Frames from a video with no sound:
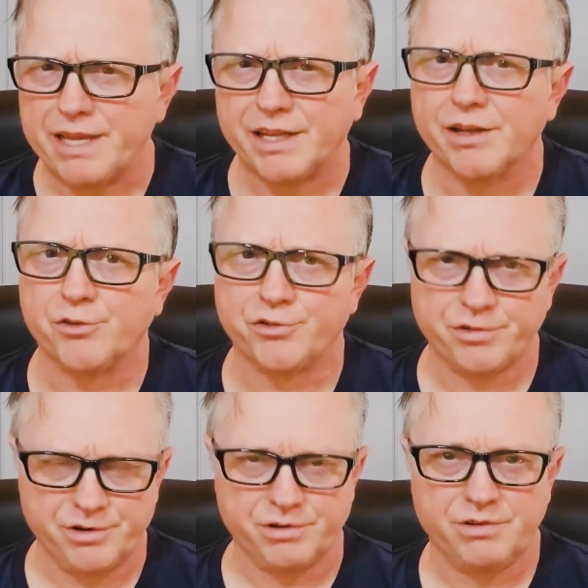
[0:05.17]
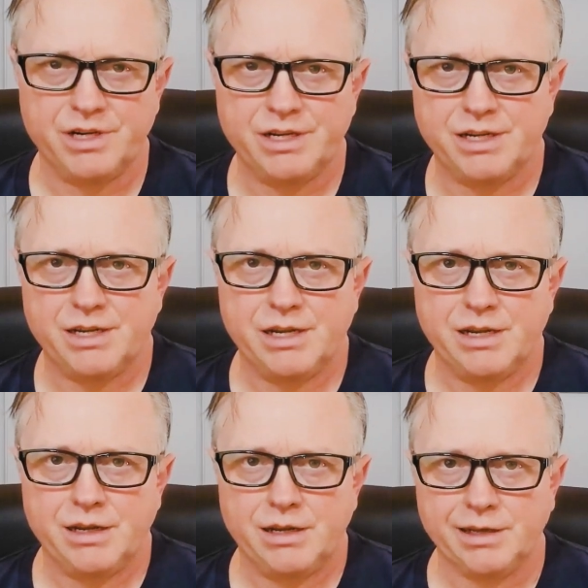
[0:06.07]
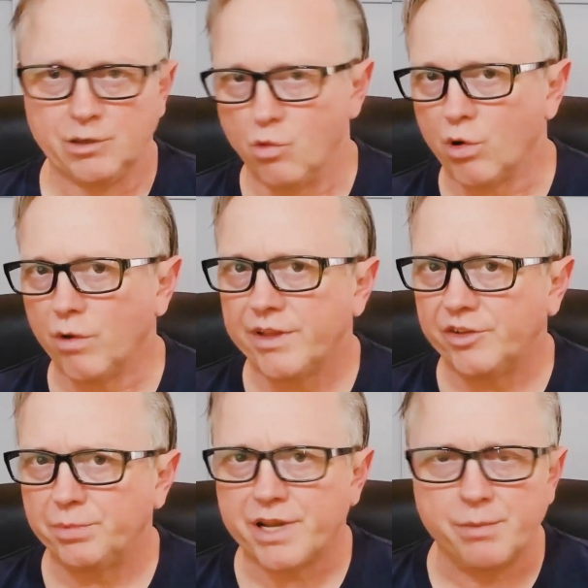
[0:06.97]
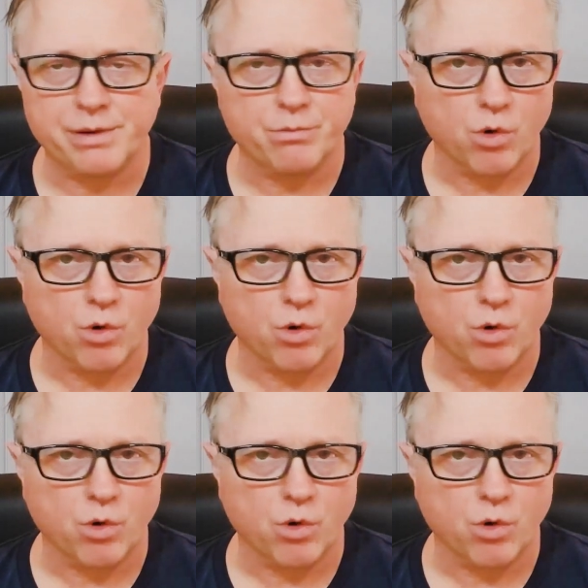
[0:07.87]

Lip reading: it untrue. In a world that is becoming more